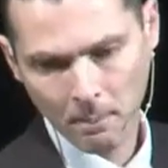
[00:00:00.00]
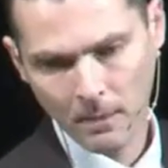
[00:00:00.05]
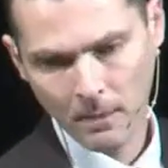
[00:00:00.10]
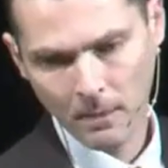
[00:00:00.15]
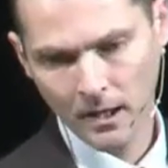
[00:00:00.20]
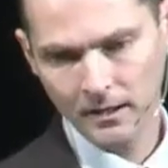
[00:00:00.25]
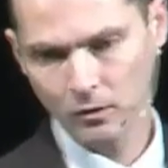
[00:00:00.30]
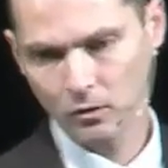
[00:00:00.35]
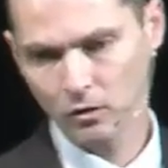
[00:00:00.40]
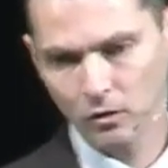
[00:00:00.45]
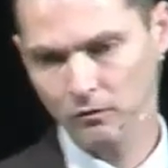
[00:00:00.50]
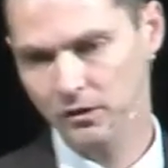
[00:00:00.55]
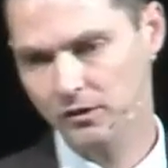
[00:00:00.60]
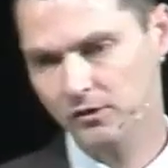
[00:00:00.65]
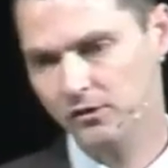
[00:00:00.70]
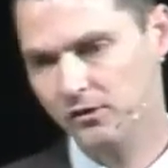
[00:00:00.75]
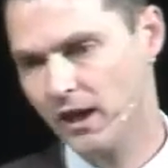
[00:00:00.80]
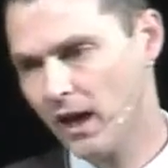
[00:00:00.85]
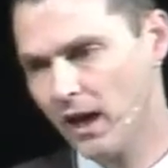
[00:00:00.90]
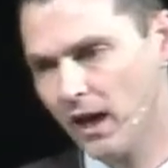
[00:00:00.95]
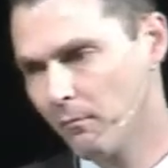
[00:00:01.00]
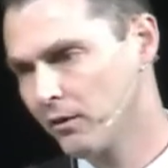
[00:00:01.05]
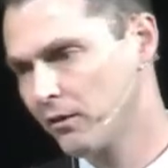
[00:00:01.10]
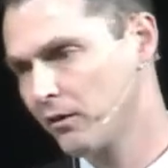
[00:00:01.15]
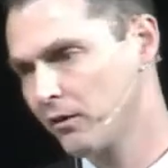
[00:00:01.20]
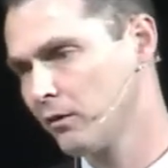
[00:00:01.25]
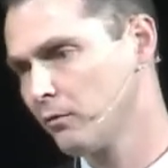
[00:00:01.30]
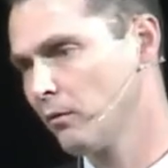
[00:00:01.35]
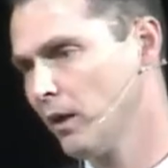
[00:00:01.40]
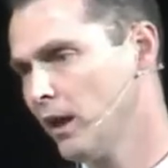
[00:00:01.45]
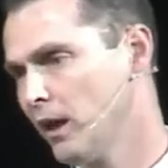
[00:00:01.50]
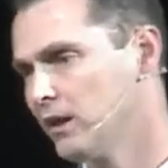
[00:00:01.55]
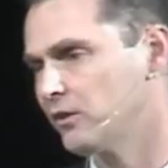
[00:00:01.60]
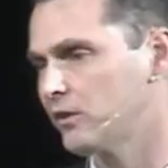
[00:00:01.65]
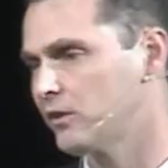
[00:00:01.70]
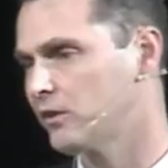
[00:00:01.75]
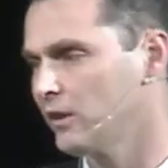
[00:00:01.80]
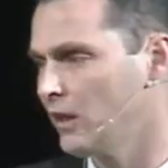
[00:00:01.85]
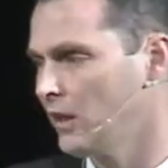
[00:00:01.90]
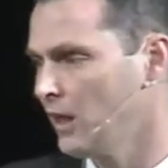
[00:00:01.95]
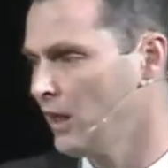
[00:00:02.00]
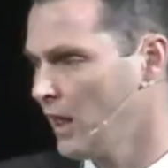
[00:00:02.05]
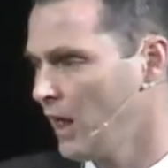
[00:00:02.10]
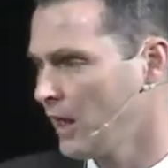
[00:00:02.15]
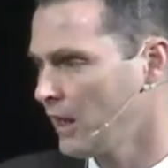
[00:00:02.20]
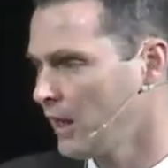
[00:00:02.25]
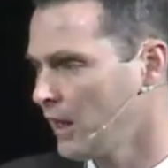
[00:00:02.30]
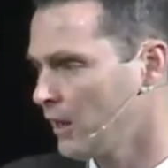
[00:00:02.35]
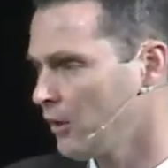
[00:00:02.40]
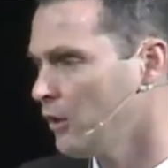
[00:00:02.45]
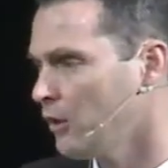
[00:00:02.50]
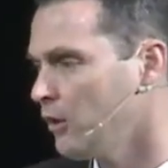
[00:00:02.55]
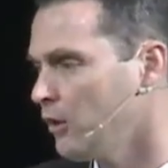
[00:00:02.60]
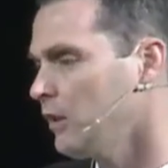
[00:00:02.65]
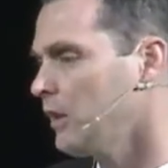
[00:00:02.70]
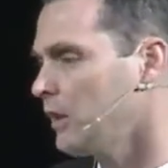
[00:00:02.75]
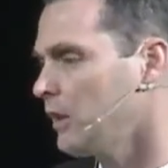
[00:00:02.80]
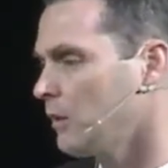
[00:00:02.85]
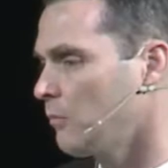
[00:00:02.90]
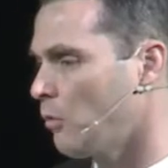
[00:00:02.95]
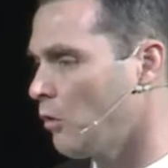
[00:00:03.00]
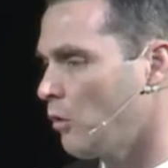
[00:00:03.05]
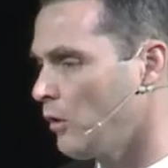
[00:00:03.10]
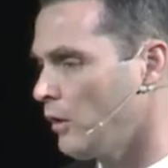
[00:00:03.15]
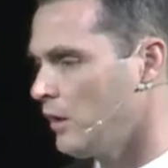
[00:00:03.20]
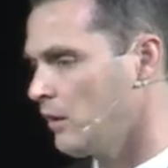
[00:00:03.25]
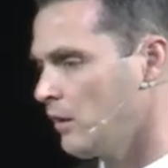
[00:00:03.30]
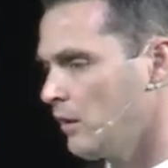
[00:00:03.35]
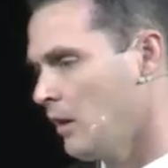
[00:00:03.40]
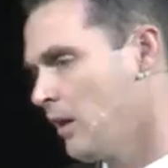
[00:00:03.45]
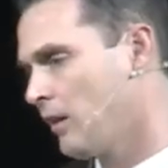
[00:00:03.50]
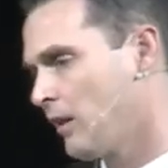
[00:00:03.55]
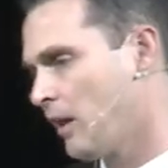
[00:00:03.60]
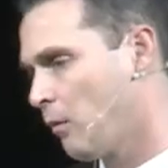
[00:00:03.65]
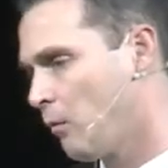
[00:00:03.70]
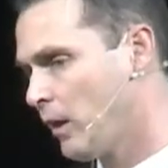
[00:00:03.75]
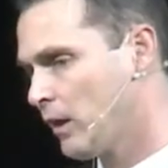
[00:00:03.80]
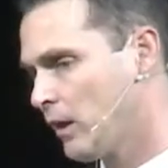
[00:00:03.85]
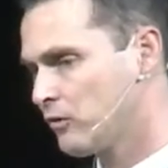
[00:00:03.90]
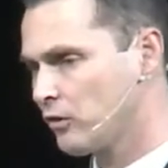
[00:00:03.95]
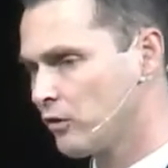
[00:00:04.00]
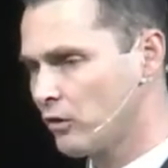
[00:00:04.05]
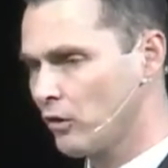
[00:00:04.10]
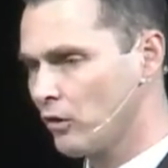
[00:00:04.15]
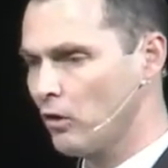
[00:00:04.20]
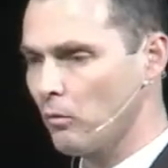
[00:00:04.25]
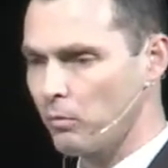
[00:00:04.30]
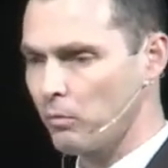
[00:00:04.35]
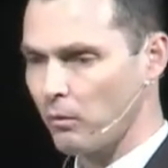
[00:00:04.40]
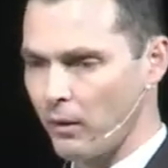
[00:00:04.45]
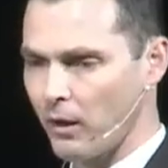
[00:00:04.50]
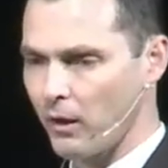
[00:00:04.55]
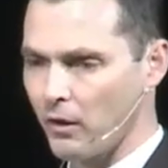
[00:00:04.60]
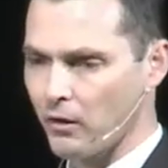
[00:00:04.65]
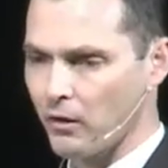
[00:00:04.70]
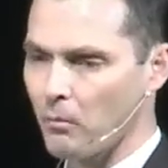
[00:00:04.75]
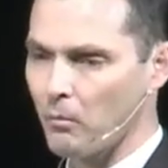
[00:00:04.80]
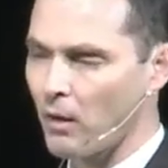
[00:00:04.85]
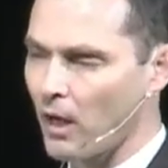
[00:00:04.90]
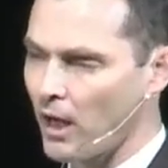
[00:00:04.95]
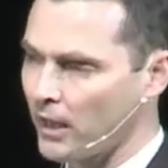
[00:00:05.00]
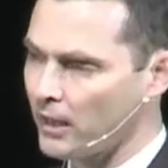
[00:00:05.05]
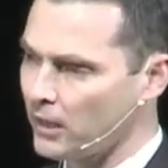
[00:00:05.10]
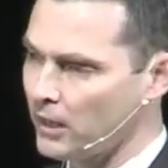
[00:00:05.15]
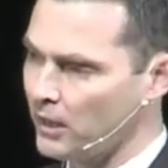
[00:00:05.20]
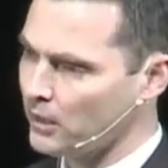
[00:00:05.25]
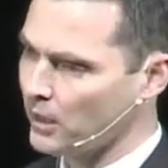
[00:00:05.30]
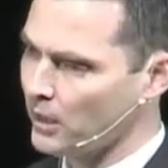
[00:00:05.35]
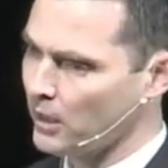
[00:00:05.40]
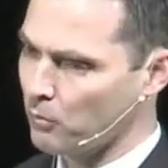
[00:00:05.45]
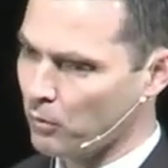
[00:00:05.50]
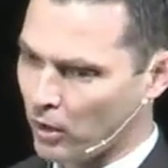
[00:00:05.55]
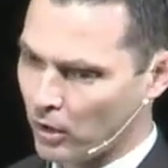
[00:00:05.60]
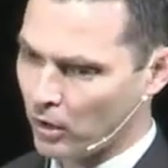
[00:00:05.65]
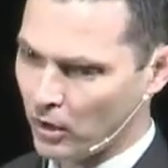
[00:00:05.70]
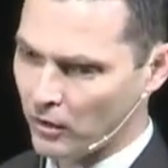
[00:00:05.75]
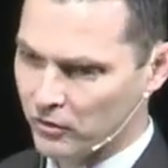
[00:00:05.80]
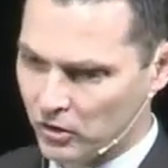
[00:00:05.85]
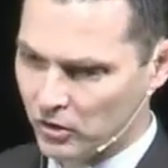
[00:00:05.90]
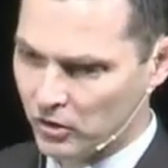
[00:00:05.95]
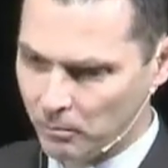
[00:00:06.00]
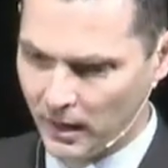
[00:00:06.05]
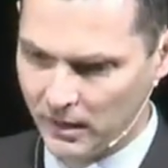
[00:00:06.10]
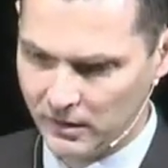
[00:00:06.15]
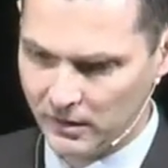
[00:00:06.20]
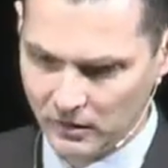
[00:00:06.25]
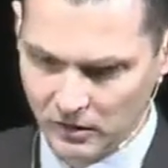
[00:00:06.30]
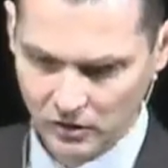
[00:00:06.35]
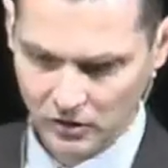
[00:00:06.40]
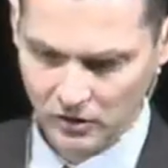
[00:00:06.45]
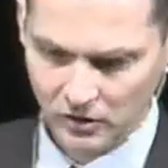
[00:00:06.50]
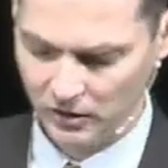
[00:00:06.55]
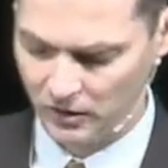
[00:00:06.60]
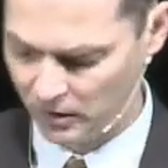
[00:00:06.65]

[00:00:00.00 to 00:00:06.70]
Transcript: and then over the Sabbath he rested, and then early in the morning they went to go prepare the body, and they brought all the spices and